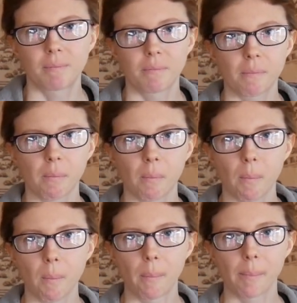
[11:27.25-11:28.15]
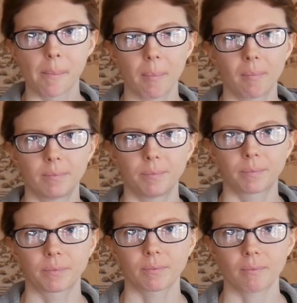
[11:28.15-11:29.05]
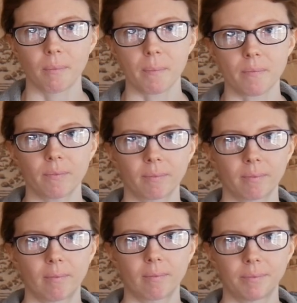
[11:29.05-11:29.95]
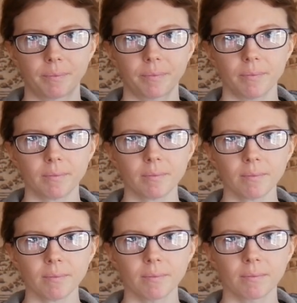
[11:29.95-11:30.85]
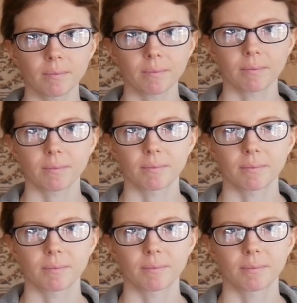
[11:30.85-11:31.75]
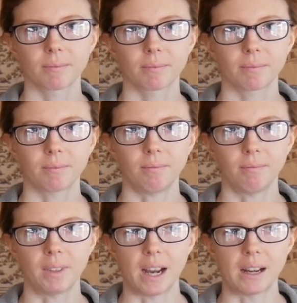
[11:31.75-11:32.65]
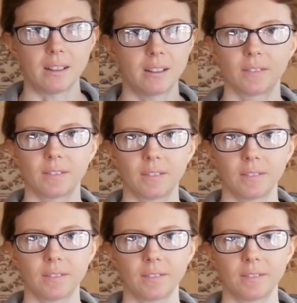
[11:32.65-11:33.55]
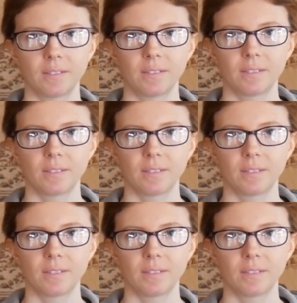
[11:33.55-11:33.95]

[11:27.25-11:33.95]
This person isn't speaking.